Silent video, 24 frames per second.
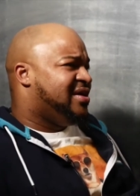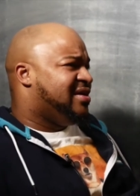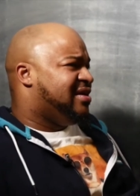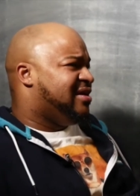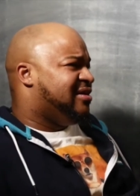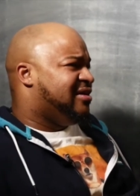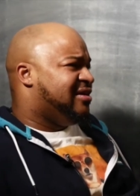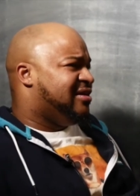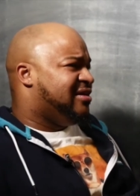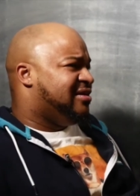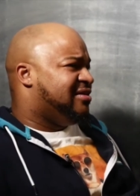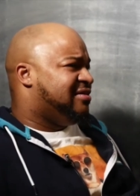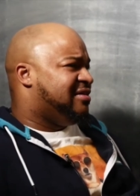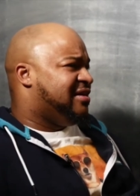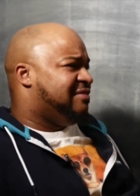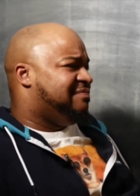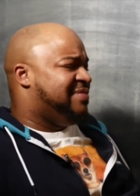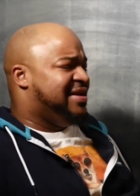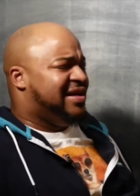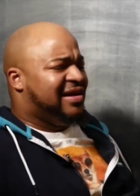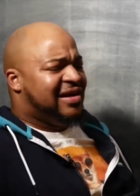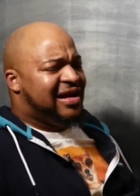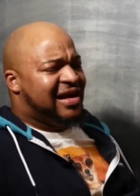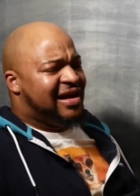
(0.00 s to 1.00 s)
I've
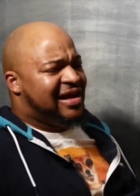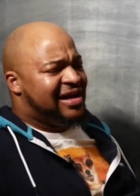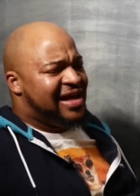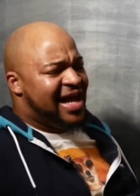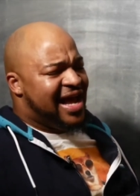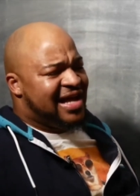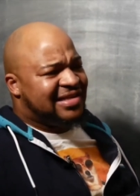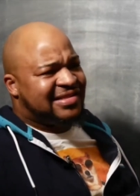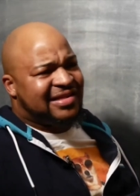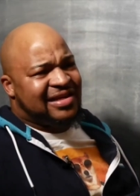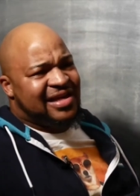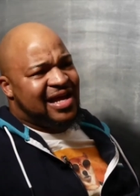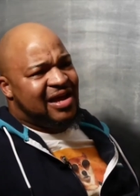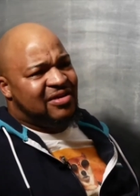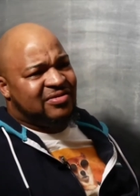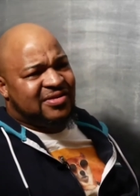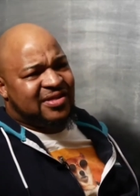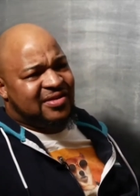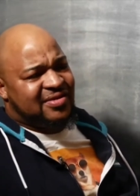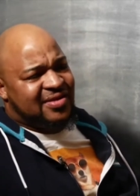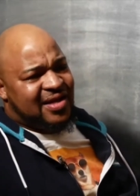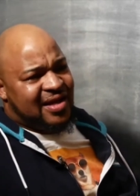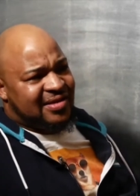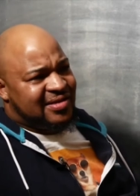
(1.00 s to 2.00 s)
been a class clown
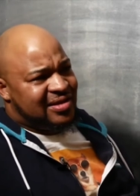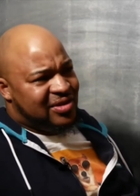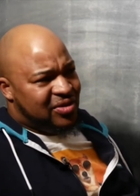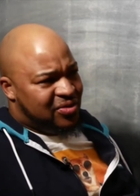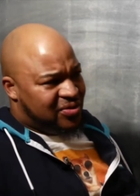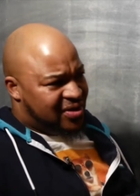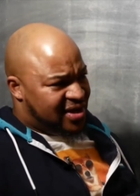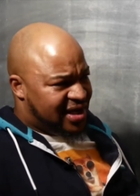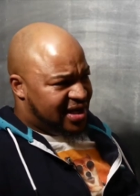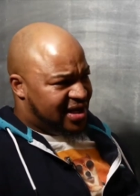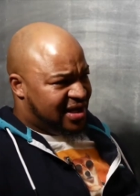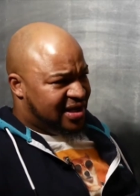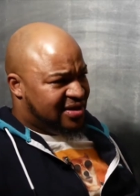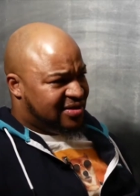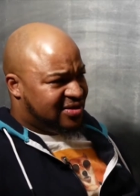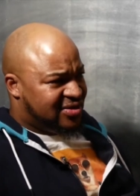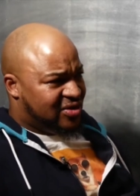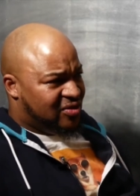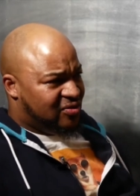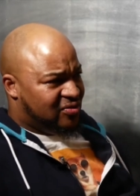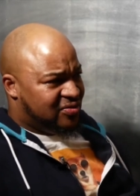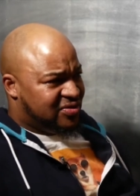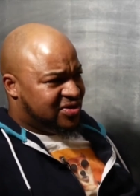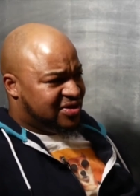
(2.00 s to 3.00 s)
since I was a little kid,
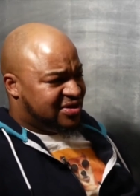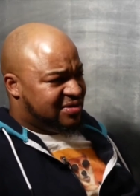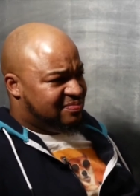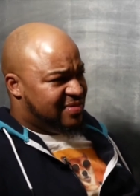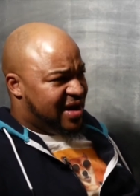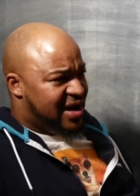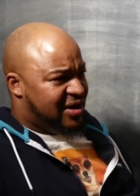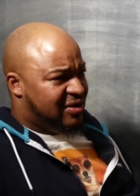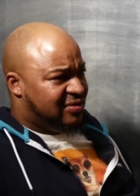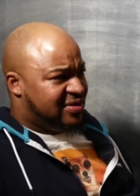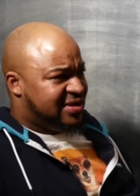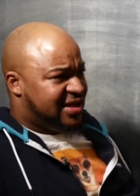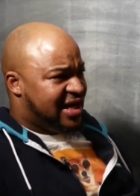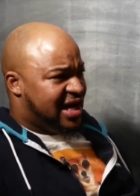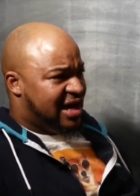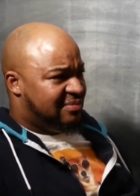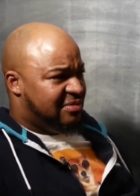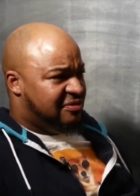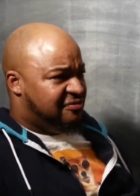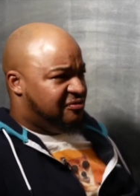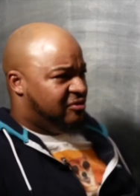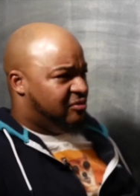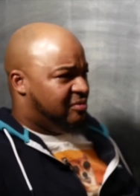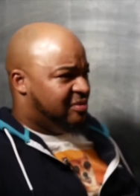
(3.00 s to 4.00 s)
so it was just a matter of time
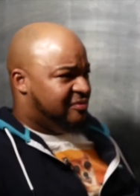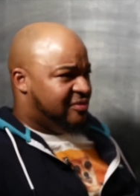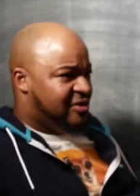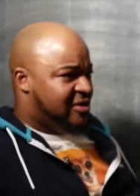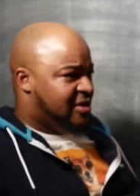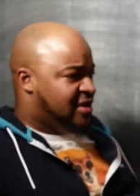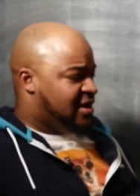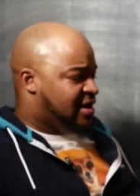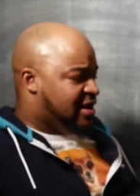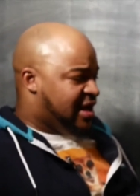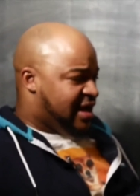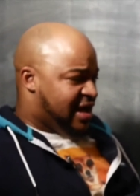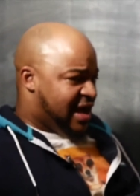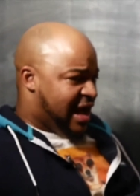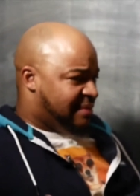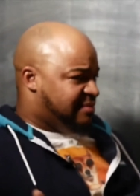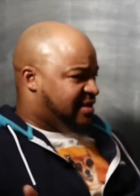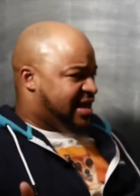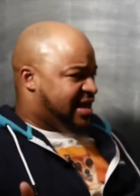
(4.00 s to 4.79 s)
before I